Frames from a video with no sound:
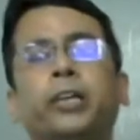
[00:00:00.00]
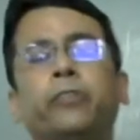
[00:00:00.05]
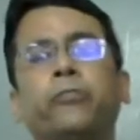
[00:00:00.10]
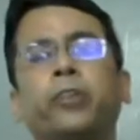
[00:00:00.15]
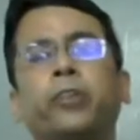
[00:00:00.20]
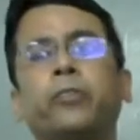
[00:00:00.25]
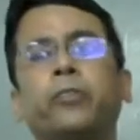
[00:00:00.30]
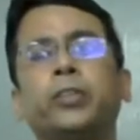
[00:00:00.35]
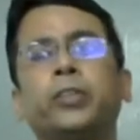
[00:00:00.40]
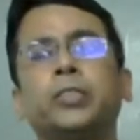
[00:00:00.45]

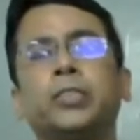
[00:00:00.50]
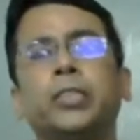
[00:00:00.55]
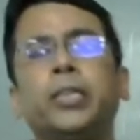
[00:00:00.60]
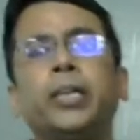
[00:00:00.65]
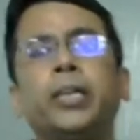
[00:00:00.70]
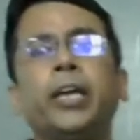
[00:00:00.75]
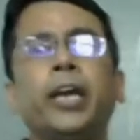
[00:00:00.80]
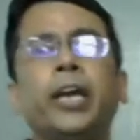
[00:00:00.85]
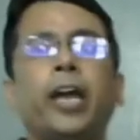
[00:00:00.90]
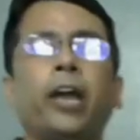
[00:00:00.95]

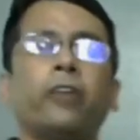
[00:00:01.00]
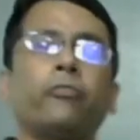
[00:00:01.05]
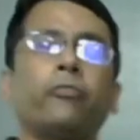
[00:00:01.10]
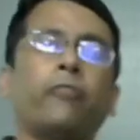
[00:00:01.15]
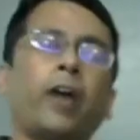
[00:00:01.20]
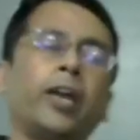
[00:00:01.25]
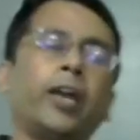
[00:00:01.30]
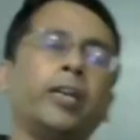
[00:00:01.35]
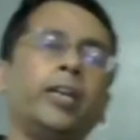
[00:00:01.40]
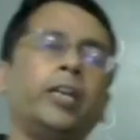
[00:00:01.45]
frequency, and
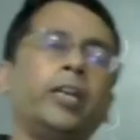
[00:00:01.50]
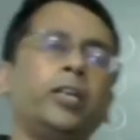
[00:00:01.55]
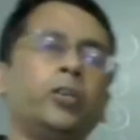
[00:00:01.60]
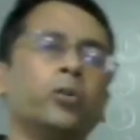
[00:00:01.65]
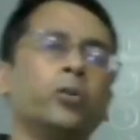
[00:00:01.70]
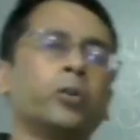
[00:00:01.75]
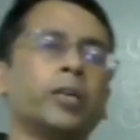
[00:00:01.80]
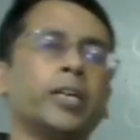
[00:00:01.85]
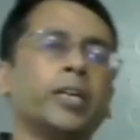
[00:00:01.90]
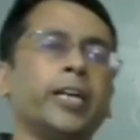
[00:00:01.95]
finally
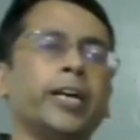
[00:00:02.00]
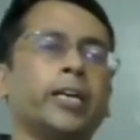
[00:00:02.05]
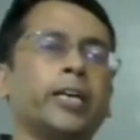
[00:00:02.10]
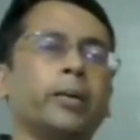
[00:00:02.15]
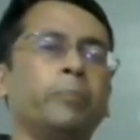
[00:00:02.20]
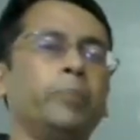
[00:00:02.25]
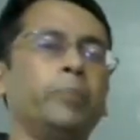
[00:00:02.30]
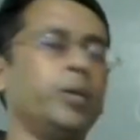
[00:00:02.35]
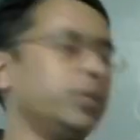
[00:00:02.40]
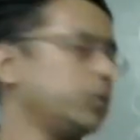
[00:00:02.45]
you create a
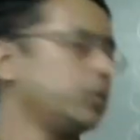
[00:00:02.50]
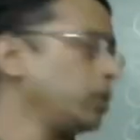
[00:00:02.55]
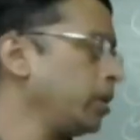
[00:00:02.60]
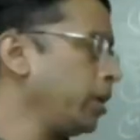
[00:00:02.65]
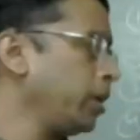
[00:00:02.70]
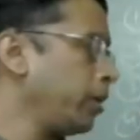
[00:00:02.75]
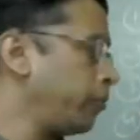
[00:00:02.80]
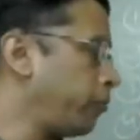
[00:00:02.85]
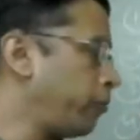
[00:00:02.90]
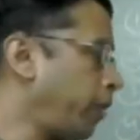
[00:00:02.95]
B,
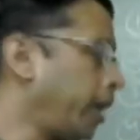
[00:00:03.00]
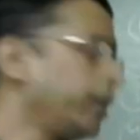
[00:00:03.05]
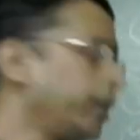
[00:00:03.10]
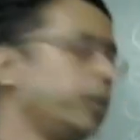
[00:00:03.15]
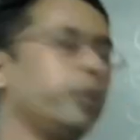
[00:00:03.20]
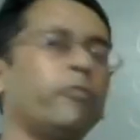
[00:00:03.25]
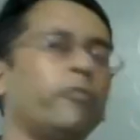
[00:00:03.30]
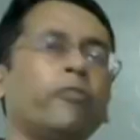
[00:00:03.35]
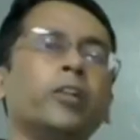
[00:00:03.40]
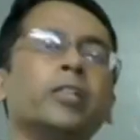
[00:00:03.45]

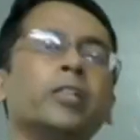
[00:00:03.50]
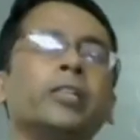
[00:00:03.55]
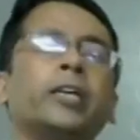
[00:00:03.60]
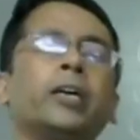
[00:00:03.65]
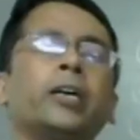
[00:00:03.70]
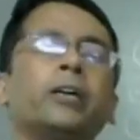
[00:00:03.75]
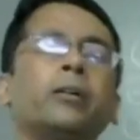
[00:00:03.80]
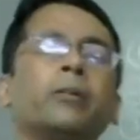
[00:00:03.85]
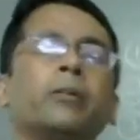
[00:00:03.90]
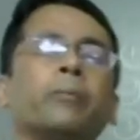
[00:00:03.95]
finally fill
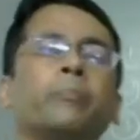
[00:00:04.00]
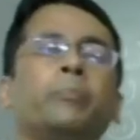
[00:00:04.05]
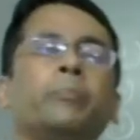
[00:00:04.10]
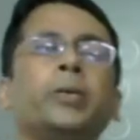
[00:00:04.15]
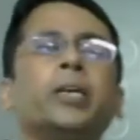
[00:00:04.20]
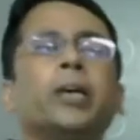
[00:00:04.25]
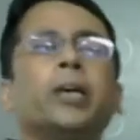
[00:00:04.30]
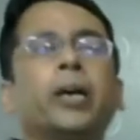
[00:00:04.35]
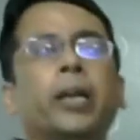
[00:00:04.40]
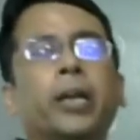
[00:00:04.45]
the
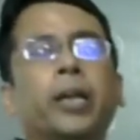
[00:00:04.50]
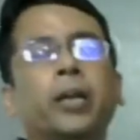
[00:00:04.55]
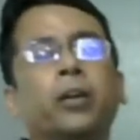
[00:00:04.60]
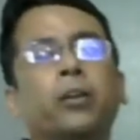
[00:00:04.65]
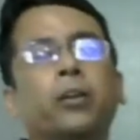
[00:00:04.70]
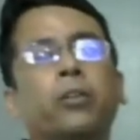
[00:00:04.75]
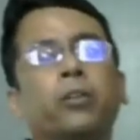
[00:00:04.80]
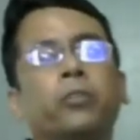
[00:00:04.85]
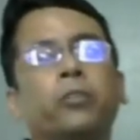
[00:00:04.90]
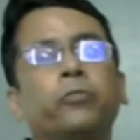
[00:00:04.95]
B array
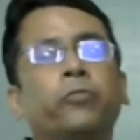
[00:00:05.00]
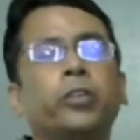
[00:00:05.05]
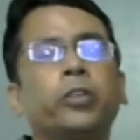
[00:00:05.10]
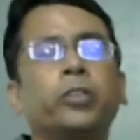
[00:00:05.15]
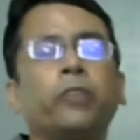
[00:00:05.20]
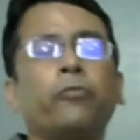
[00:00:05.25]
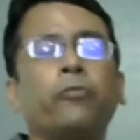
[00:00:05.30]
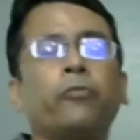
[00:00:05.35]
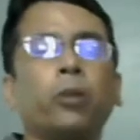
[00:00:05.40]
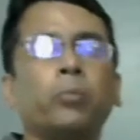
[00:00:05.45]
with
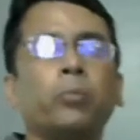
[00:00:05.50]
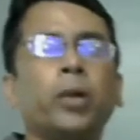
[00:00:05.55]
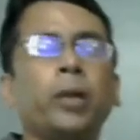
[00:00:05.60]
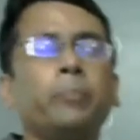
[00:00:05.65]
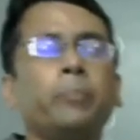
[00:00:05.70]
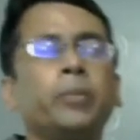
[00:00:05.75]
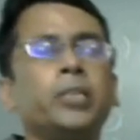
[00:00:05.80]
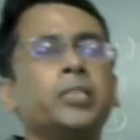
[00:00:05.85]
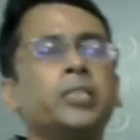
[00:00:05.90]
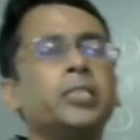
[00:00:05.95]
the formula
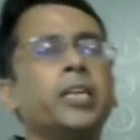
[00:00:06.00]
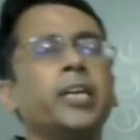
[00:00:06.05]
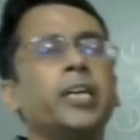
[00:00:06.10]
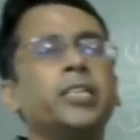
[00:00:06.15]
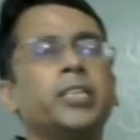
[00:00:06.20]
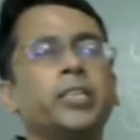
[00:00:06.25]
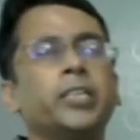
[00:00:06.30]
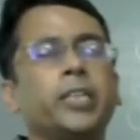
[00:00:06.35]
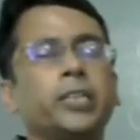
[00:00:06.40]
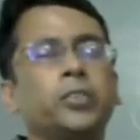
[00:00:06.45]

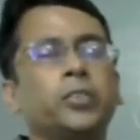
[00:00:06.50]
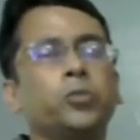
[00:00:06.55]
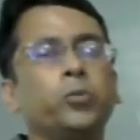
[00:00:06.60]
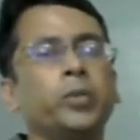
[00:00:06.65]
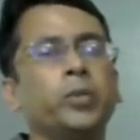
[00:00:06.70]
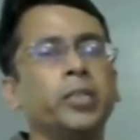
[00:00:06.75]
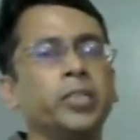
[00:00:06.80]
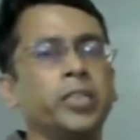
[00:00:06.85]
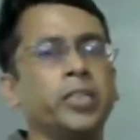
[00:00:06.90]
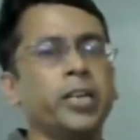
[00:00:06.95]
BCAJ tends to
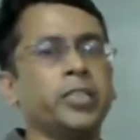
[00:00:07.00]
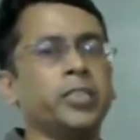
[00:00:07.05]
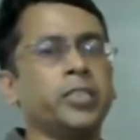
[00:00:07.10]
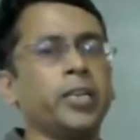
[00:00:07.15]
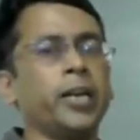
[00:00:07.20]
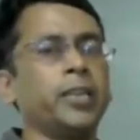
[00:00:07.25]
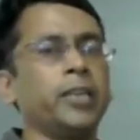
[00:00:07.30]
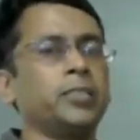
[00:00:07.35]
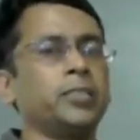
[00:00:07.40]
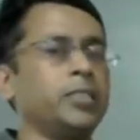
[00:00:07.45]

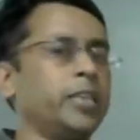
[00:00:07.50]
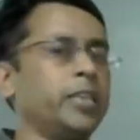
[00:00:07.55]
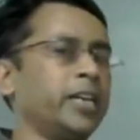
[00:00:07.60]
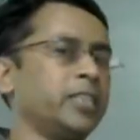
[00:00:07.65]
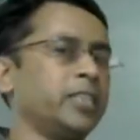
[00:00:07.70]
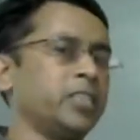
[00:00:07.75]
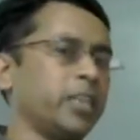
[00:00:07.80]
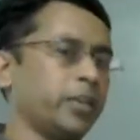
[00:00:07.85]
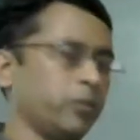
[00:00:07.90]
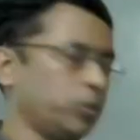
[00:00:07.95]
EAJ and
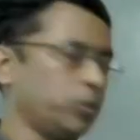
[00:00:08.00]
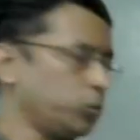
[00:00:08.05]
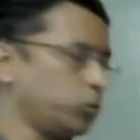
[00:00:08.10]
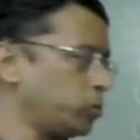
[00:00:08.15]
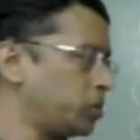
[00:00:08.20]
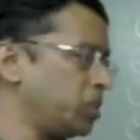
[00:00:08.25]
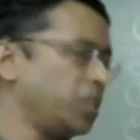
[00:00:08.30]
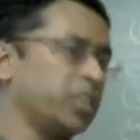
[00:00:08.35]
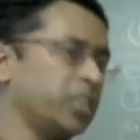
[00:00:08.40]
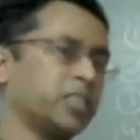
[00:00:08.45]
CAJ equals to
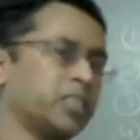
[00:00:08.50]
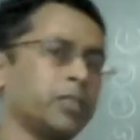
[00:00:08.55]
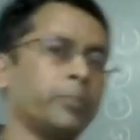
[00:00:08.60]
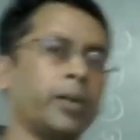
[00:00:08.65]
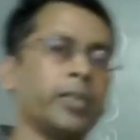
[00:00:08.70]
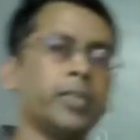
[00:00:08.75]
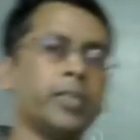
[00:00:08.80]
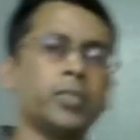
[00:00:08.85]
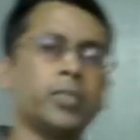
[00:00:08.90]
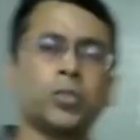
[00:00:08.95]
CAJ
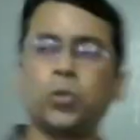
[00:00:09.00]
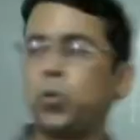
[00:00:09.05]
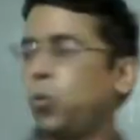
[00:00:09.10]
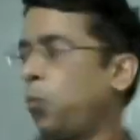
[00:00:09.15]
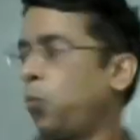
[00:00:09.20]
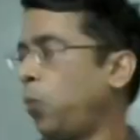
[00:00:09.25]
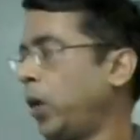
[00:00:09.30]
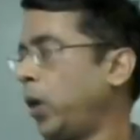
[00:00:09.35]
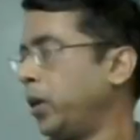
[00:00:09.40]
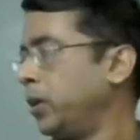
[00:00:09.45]
minus
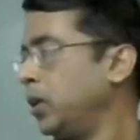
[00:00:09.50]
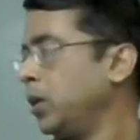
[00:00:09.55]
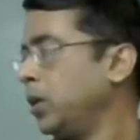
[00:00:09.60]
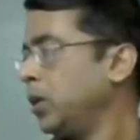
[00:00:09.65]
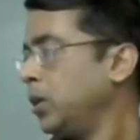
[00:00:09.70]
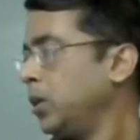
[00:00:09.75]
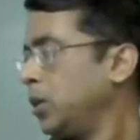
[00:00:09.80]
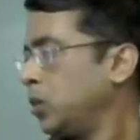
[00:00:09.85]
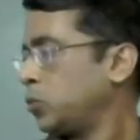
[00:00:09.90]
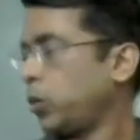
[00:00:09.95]
1.
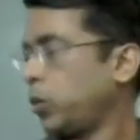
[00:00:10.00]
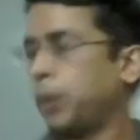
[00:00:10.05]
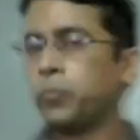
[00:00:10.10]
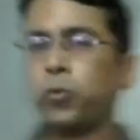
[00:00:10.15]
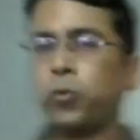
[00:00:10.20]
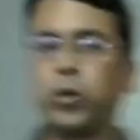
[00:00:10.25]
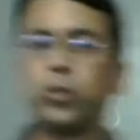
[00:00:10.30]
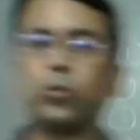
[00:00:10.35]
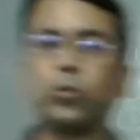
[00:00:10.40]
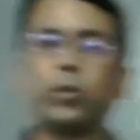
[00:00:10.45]
So I'm
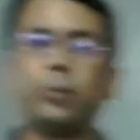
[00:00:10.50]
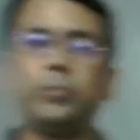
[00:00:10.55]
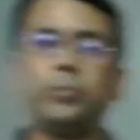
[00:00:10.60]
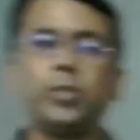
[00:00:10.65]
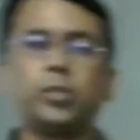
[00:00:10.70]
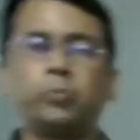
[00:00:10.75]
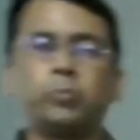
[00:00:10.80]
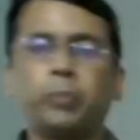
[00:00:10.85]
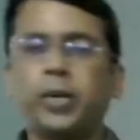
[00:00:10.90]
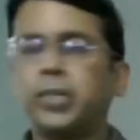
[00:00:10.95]
going to rub
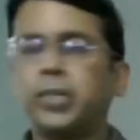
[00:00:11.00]
this page